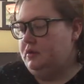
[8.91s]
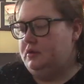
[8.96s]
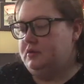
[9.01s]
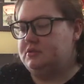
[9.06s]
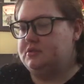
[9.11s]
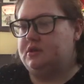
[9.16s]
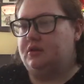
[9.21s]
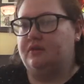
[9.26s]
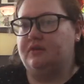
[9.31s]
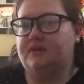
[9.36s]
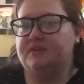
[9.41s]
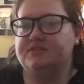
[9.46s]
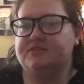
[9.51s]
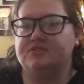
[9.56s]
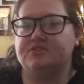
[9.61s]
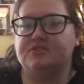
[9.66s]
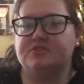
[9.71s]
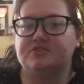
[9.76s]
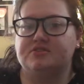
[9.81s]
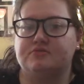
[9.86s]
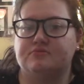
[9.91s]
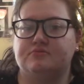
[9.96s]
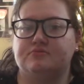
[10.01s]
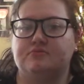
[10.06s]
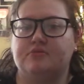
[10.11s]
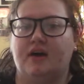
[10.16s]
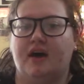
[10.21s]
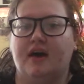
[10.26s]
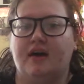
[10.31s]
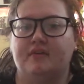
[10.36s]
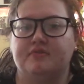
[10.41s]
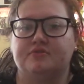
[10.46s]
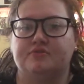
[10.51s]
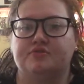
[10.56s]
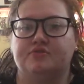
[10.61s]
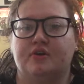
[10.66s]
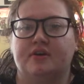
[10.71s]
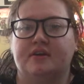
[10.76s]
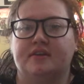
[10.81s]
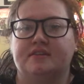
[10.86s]
So let's just dive
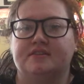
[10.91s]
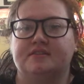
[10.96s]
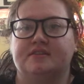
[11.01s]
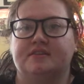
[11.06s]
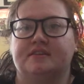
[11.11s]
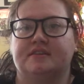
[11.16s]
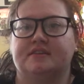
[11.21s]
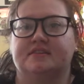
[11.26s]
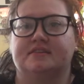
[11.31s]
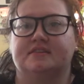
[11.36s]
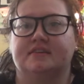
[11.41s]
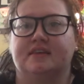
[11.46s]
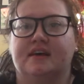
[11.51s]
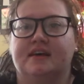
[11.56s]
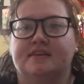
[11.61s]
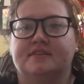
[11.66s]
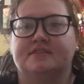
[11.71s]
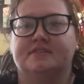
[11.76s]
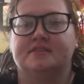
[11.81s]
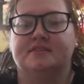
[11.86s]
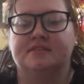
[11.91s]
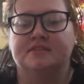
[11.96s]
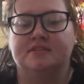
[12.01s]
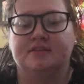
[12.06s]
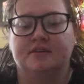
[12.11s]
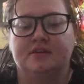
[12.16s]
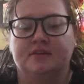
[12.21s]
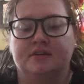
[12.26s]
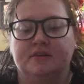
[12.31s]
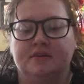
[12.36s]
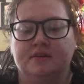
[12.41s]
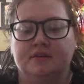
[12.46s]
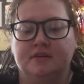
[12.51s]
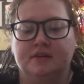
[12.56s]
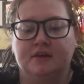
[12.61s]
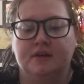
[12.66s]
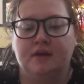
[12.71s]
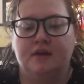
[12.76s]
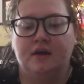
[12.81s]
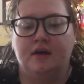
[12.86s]
straight into this list.
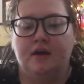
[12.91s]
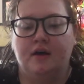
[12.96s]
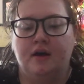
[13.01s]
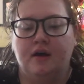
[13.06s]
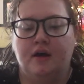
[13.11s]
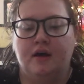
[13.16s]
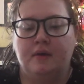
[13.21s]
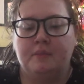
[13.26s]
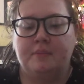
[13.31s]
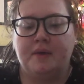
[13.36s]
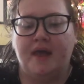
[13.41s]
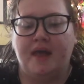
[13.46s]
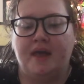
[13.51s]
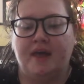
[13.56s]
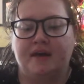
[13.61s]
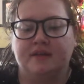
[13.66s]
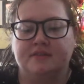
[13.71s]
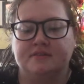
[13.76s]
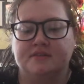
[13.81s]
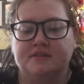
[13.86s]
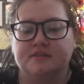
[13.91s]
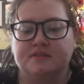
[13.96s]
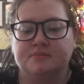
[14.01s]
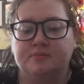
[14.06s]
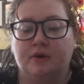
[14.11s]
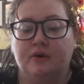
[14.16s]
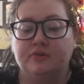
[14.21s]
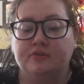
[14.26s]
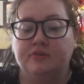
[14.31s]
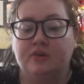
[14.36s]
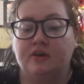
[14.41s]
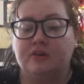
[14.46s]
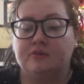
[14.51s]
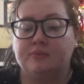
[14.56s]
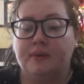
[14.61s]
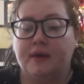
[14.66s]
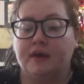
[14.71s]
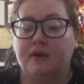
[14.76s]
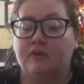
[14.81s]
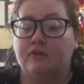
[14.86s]
Pans. A small
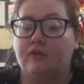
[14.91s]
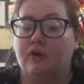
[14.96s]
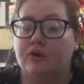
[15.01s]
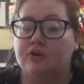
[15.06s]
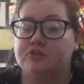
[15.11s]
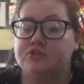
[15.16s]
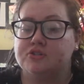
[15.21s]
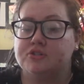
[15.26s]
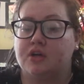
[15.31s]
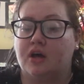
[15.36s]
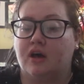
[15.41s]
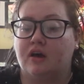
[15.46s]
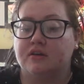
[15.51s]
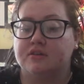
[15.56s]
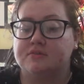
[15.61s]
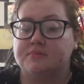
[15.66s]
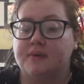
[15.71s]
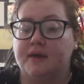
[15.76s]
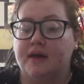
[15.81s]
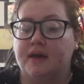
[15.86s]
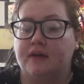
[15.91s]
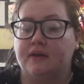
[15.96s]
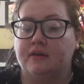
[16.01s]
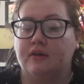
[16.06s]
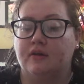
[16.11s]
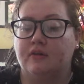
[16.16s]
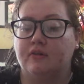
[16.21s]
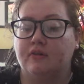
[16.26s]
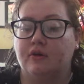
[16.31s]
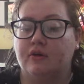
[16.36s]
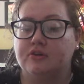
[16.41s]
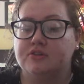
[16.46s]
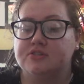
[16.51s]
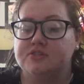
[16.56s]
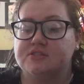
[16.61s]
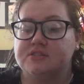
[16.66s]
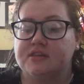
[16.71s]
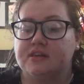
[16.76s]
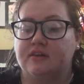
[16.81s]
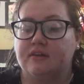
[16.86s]
saucepan, a large
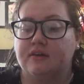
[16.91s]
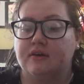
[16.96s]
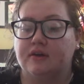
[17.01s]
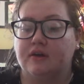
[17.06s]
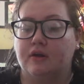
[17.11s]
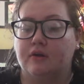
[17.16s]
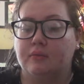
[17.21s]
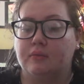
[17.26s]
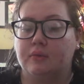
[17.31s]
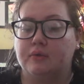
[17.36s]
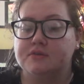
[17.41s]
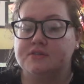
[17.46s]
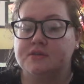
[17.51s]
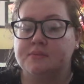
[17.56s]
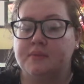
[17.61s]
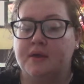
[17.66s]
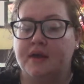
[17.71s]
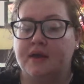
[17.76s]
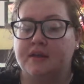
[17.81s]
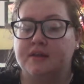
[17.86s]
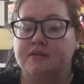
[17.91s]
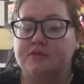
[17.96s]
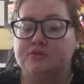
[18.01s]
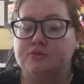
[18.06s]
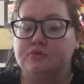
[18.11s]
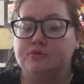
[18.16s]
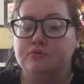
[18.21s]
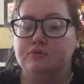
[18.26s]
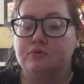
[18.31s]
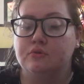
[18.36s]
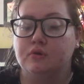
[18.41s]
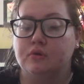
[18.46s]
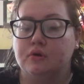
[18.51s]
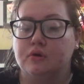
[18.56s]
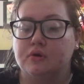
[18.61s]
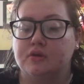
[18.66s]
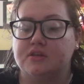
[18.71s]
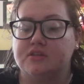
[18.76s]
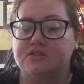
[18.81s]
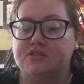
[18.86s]
skillet, a roasting pan, and 2
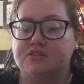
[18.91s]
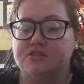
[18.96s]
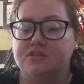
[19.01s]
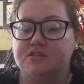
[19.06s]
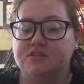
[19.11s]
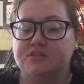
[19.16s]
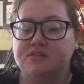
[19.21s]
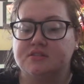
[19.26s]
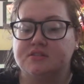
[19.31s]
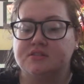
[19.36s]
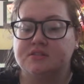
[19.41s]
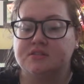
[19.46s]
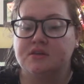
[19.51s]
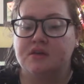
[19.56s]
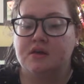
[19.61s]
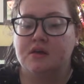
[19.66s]
cookie sheets.